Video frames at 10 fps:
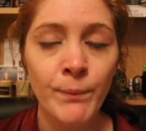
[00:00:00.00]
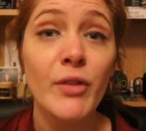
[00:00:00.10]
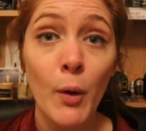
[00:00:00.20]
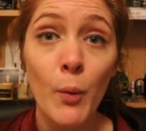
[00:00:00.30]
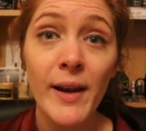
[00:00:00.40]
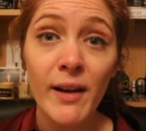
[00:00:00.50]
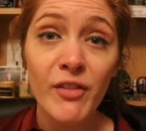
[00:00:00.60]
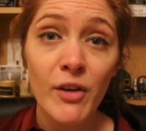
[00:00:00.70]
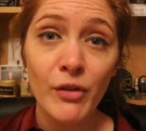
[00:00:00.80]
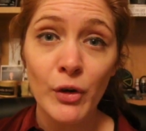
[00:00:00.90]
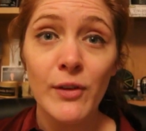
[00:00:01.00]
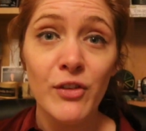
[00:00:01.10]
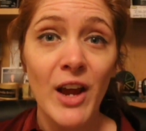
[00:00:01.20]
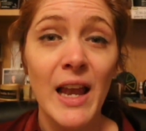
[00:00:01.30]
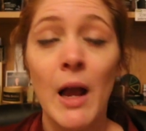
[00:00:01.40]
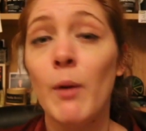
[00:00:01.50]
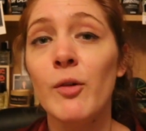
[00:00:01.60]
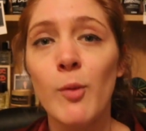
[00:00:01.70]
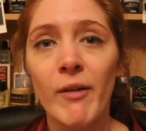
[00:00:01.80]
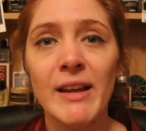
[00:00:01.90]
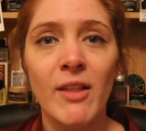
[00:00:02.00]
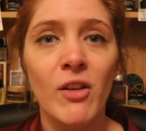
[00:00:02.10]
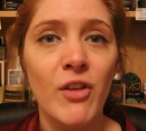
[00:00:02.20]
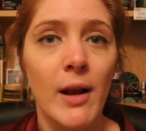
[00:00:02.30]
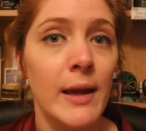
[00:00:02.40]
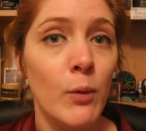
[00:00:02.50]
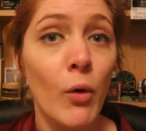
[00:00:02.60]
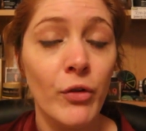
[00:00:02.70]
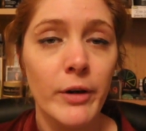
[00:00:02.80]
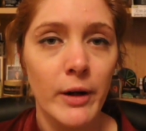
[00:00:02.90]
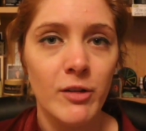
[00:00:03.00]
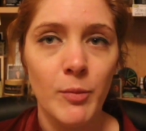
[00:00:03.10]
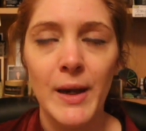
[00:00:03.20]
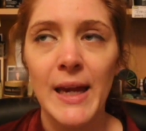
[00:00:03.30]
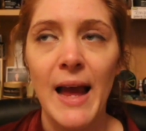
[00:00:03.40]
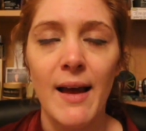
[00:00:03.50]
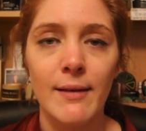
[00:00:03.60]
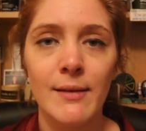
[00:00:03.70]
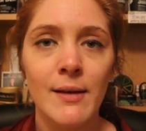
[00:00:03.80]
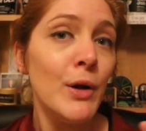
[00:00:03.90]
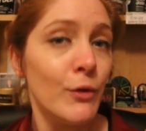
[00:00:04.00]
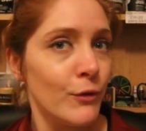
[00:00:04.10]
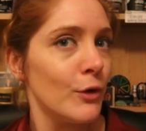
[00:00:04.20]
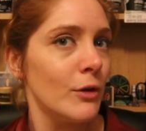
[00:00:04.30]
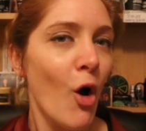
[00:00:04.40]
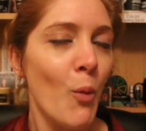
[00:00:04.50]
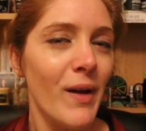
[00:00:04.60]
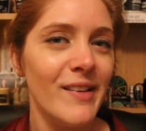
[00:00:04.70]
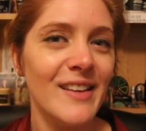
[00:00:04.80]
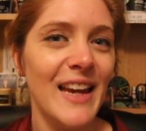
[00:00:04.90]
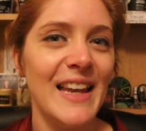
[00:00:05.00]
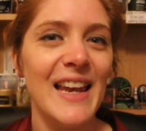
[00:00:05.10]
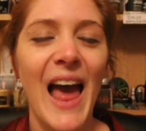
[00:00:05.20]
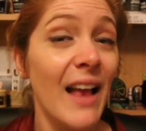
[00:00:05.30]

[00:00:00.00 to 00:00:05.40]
So when I first got the jelly, I was worried that the jelly wasn't going to be as beautiful on my skin